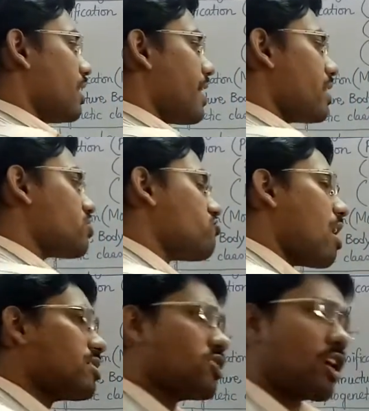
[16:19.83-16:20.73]
Next,
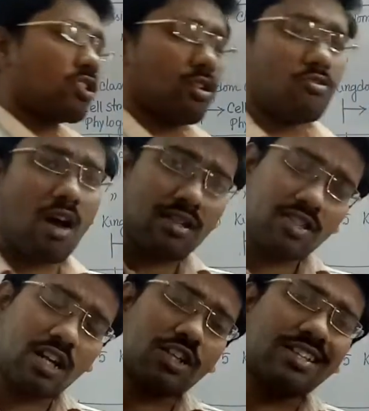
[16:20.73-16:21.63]
transduction.
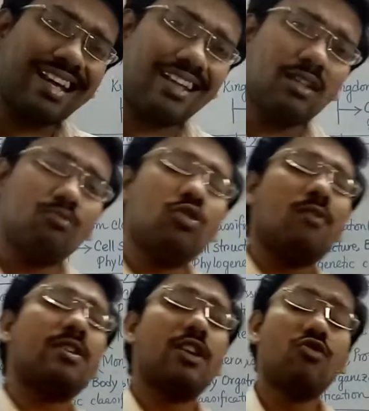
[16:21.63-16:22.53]
Transduction is another mode
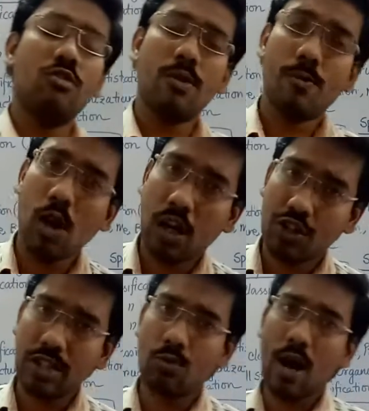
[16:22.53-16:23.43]
of sexual
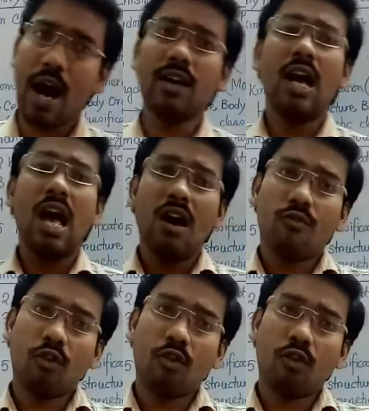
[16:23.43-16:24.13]
reproduction where